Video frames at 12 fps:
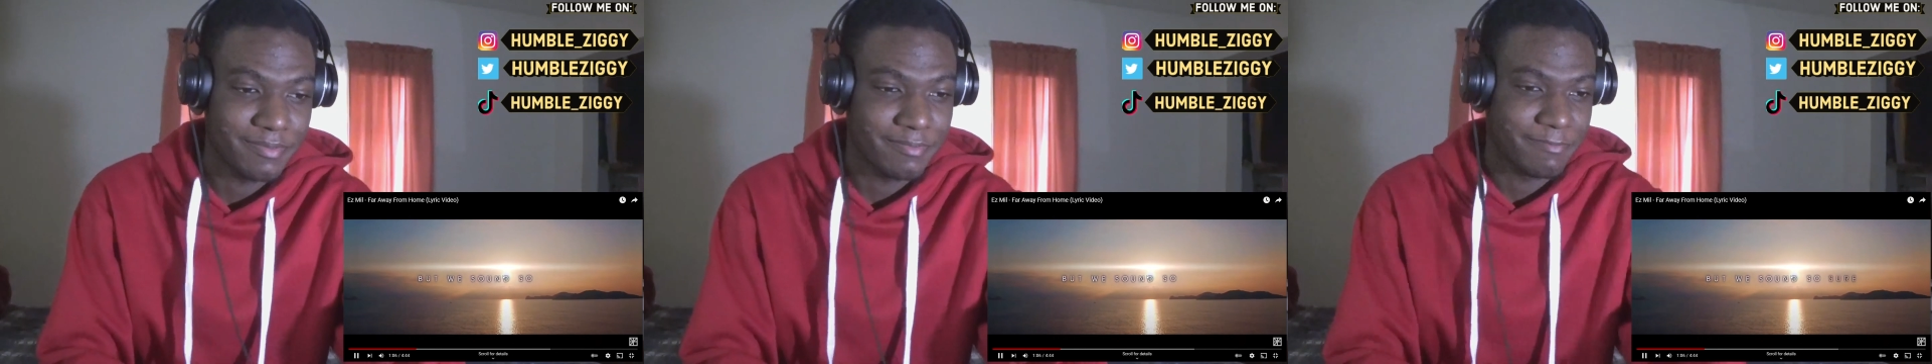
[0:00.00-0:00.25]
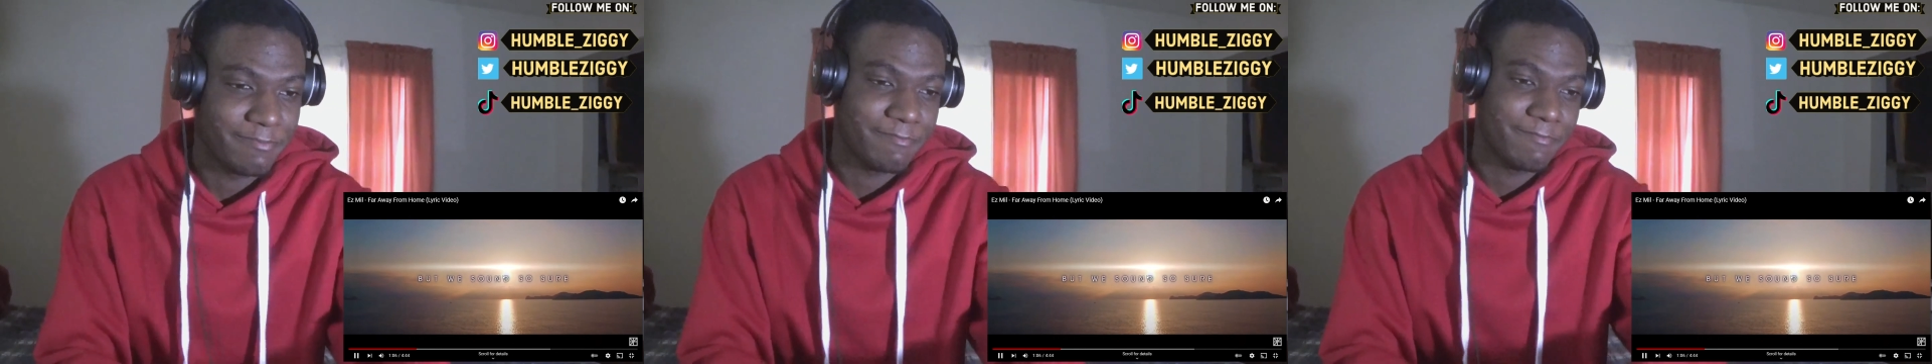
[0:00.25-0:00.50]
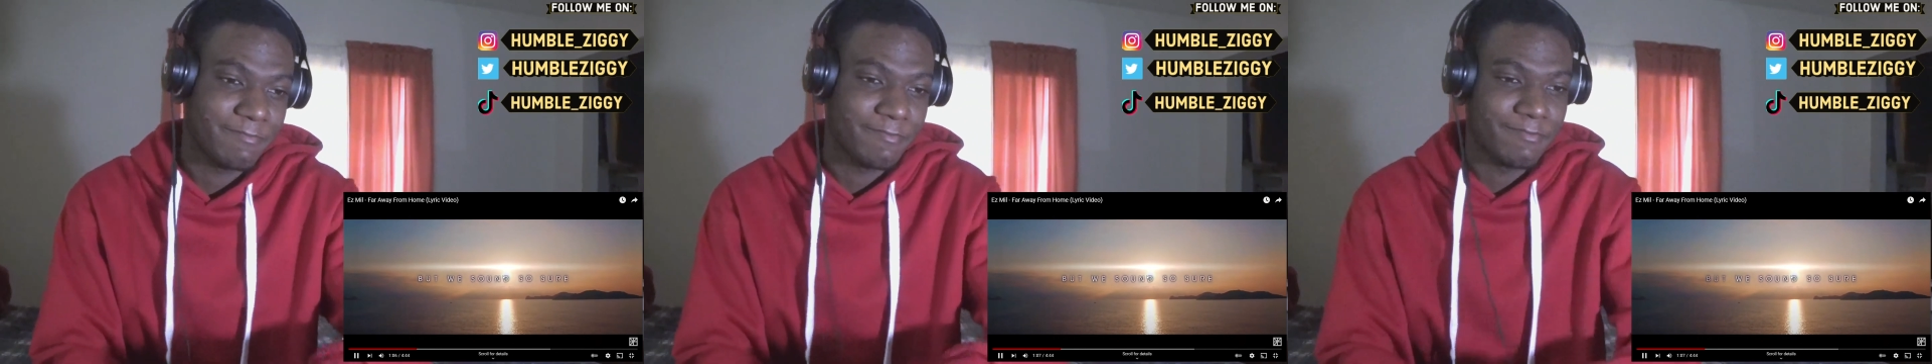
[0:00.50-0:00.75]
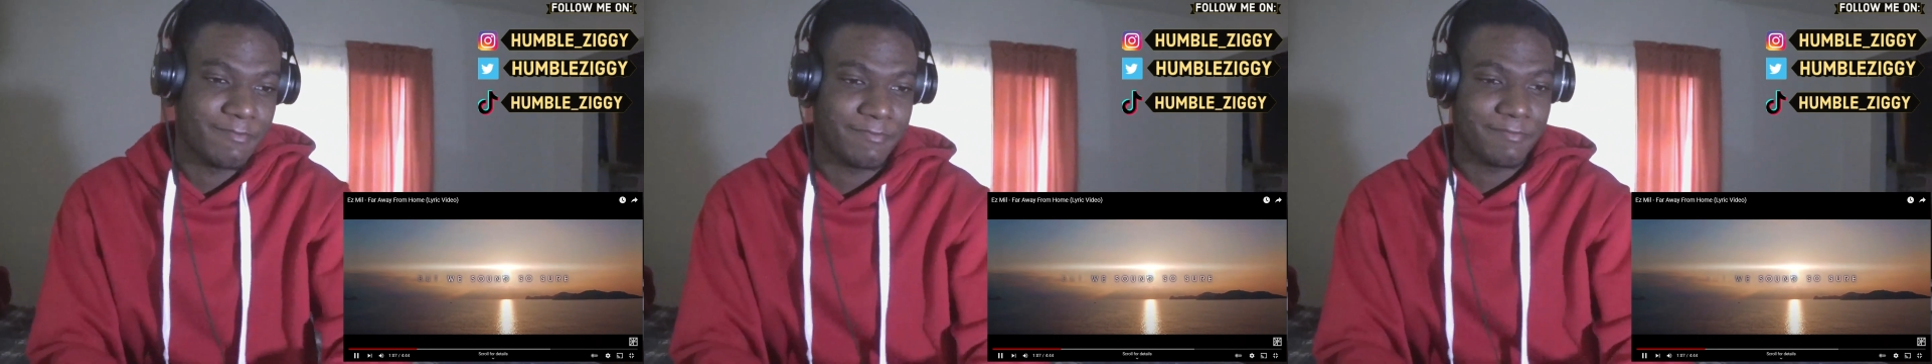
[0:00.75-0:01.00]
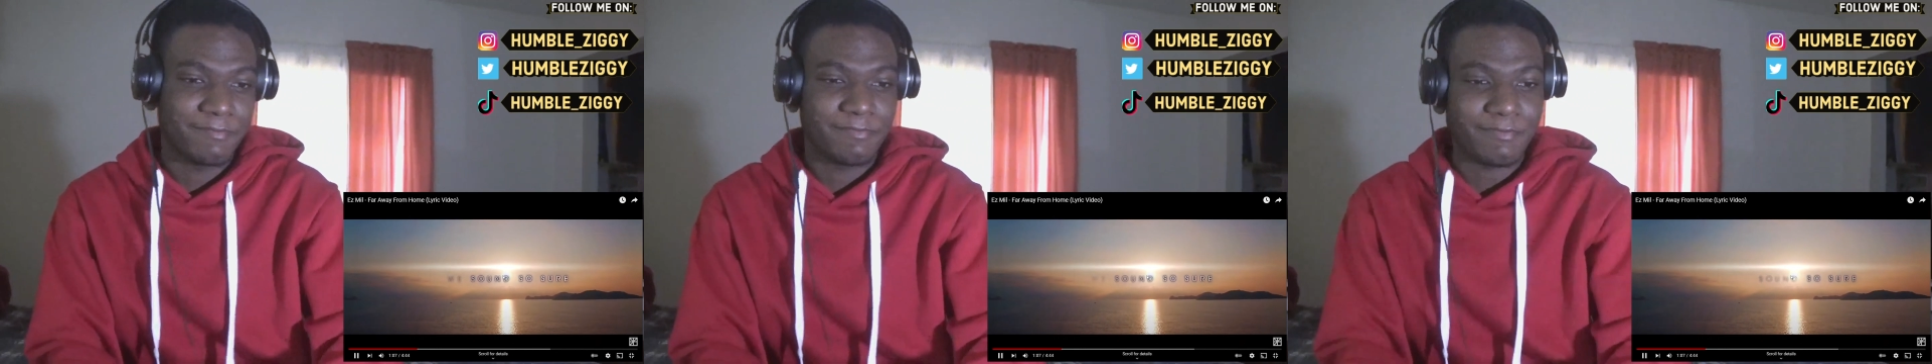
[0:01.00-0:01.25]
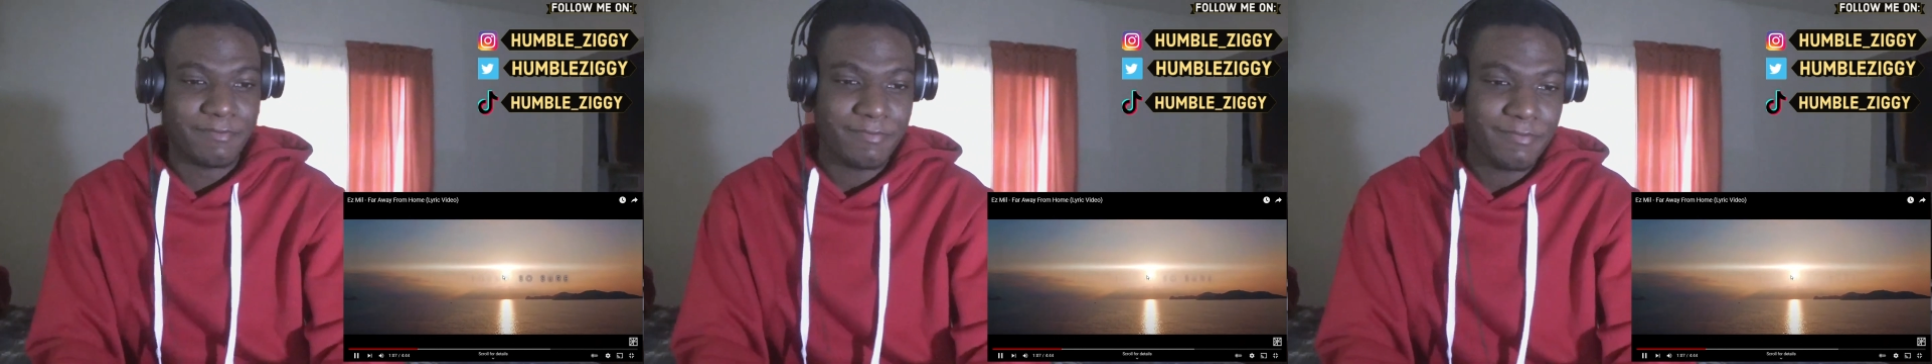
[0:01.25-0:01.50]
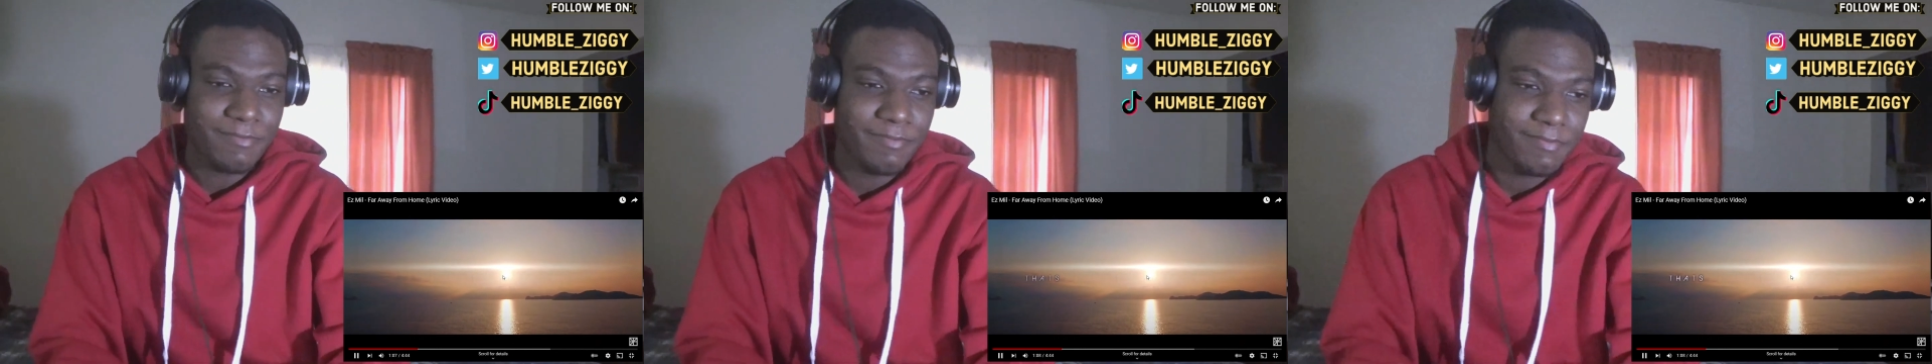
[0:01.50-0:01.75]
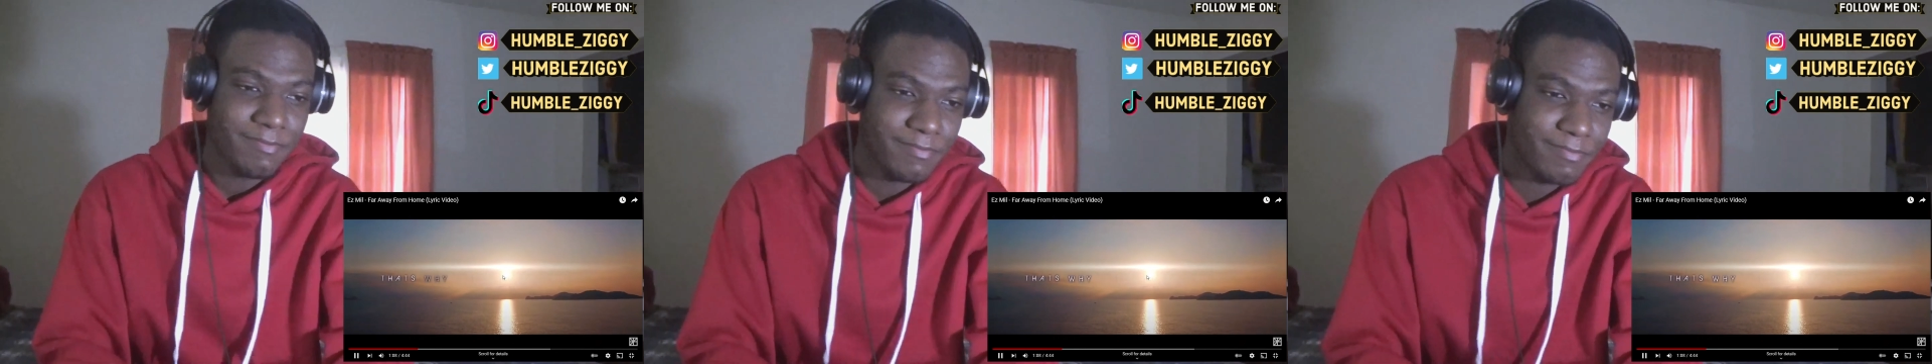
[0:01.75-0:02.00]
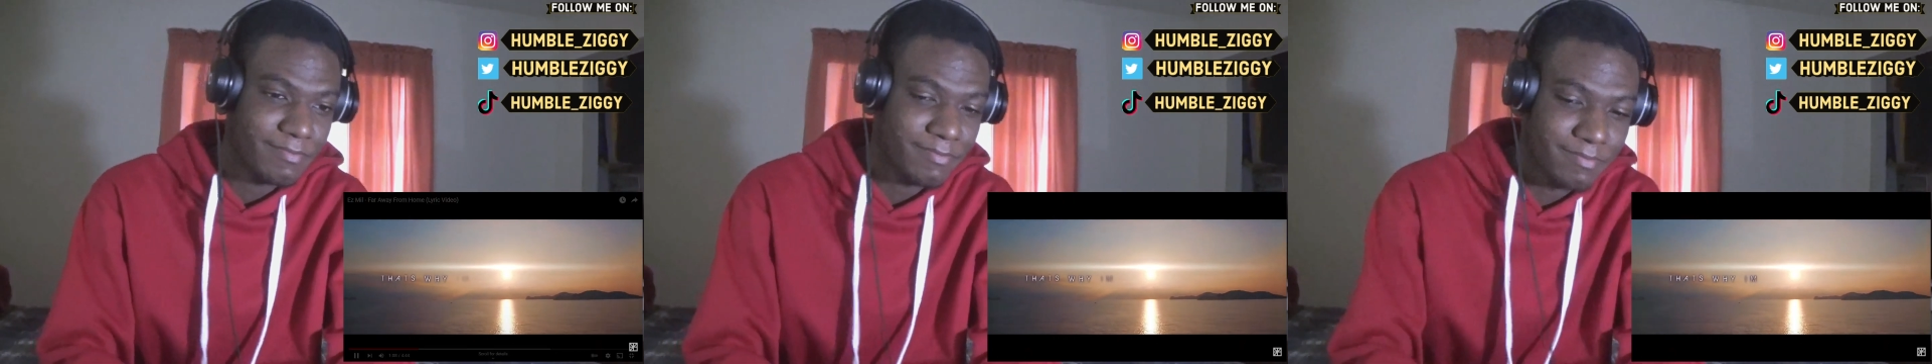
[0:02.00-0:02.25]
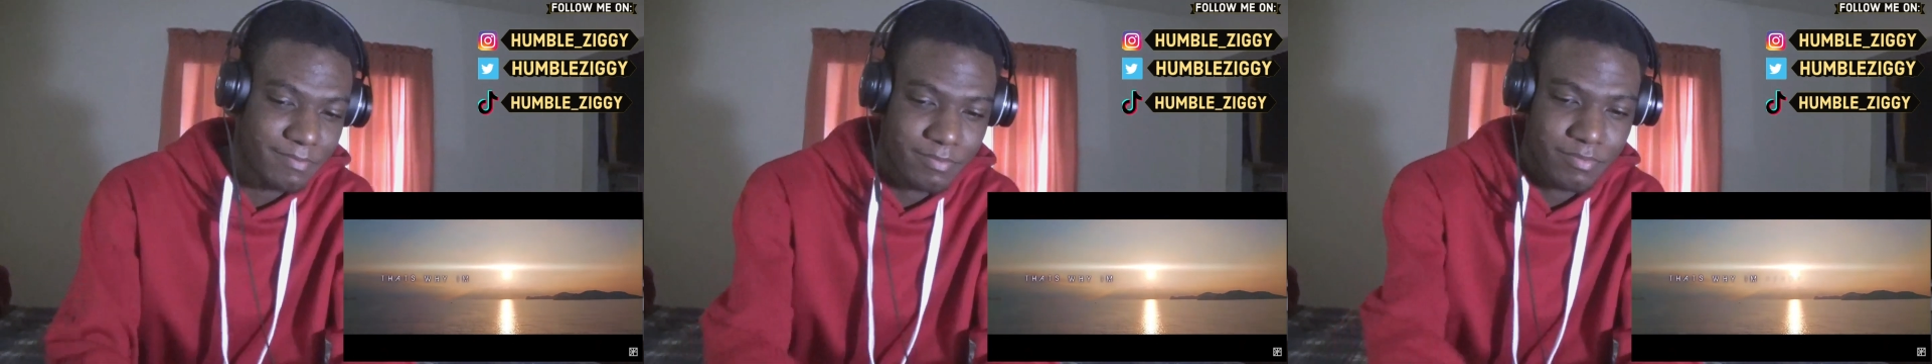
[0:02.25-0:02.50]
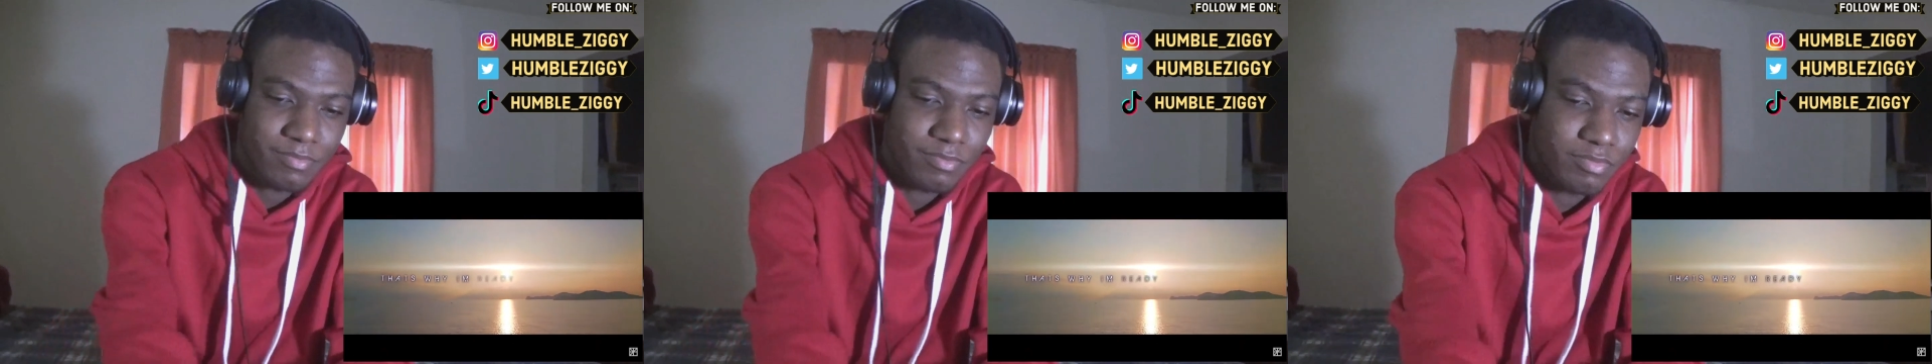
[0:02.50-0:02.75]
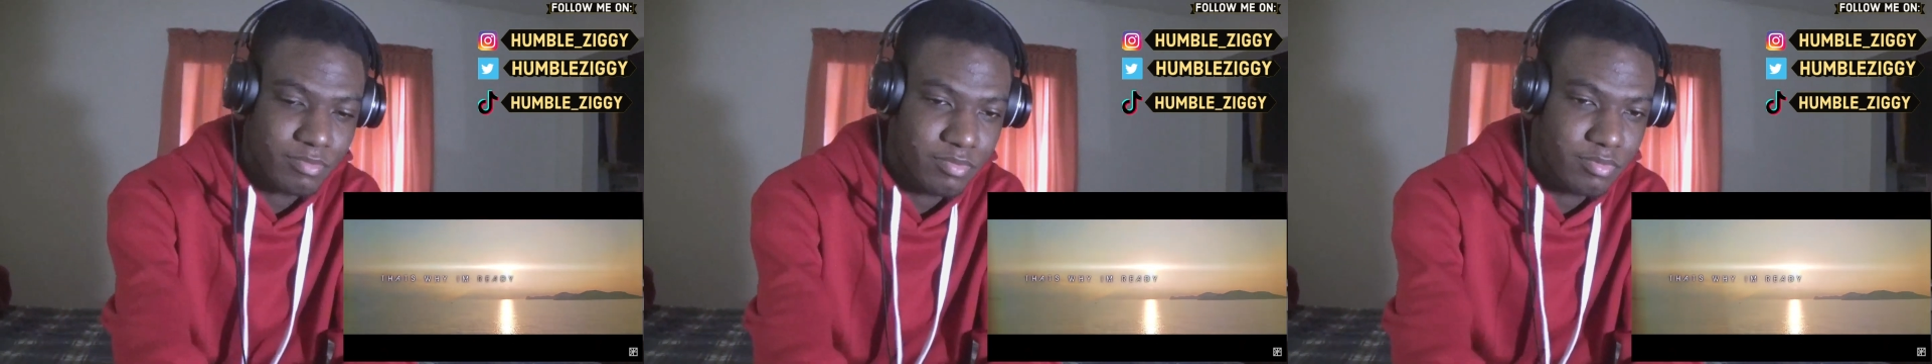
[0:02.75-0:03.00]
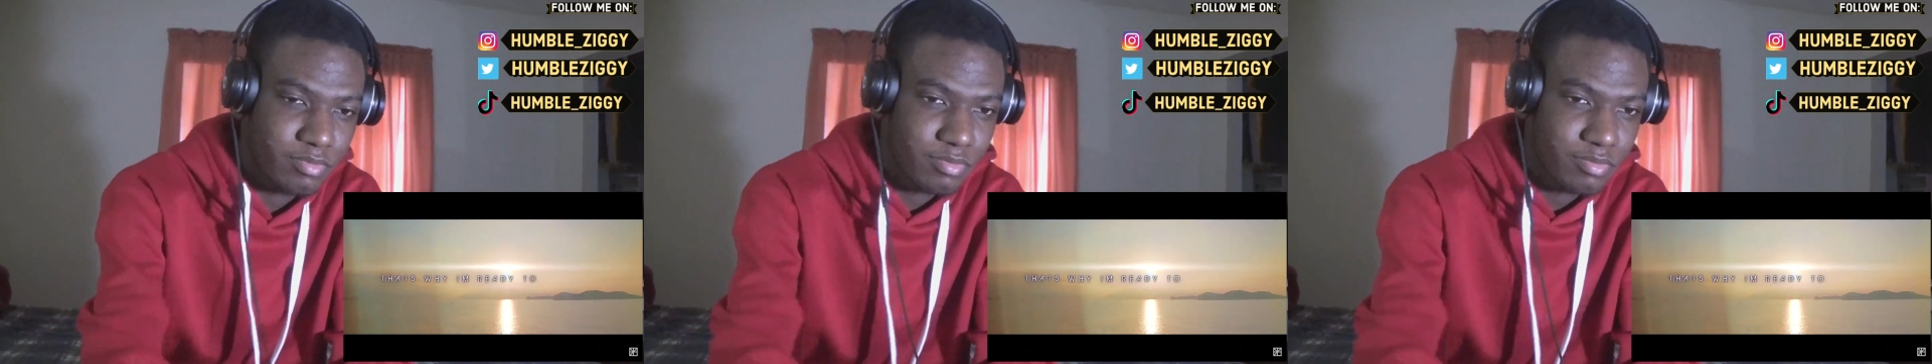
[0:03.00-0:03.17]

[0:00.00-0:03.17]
That's why I'm ready to take this